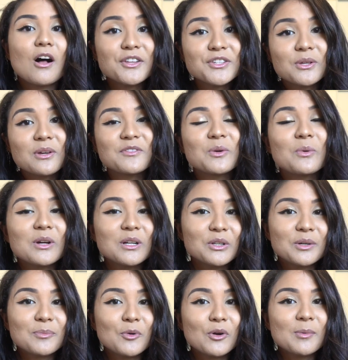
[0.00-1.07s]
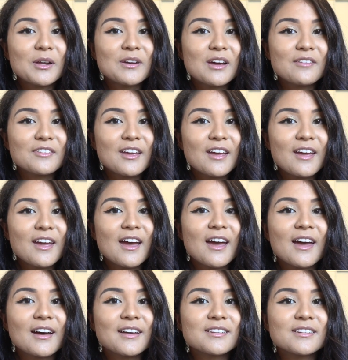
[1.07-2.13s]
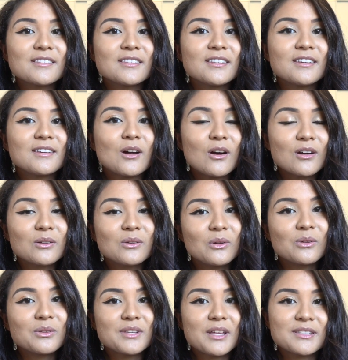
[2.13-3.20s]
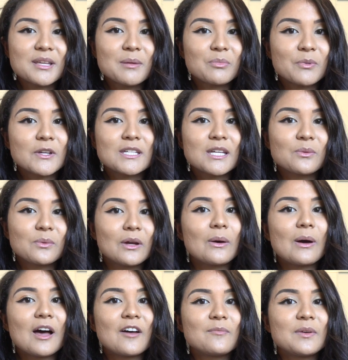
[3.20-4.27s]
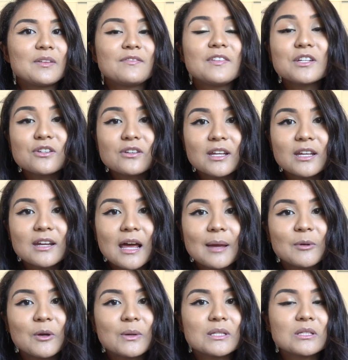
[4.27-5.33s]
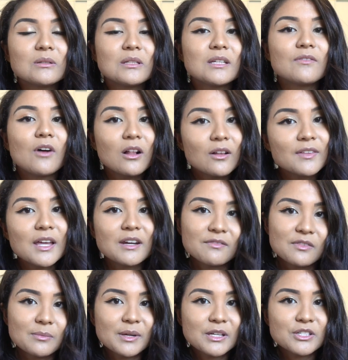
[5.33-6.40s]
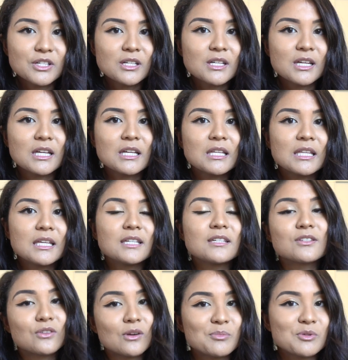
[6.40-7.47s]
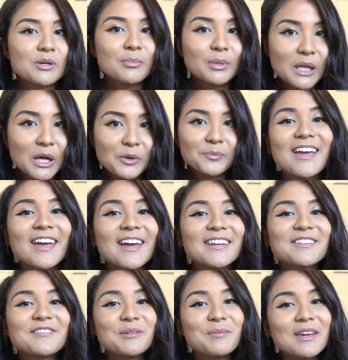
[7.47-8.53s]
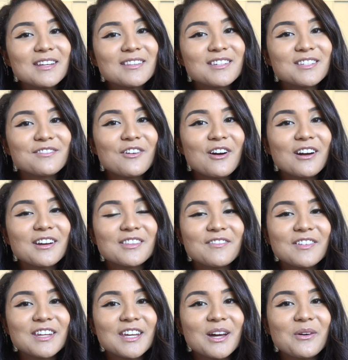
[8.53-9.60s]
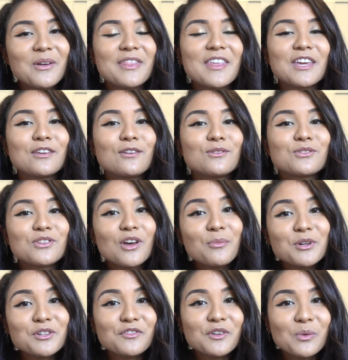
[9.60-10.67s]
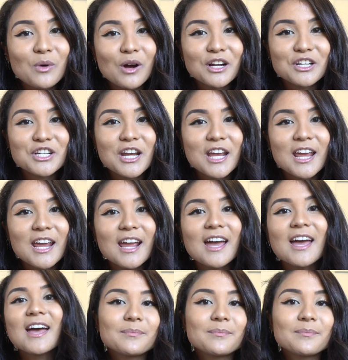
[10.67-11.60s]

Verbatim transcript: Also, if you wanna learn more about Navier and the articles that Sampriti and Reo have been featured in, I'm going to leave all that information in the description below. And if you made it this far in the video, thank you so much for watching.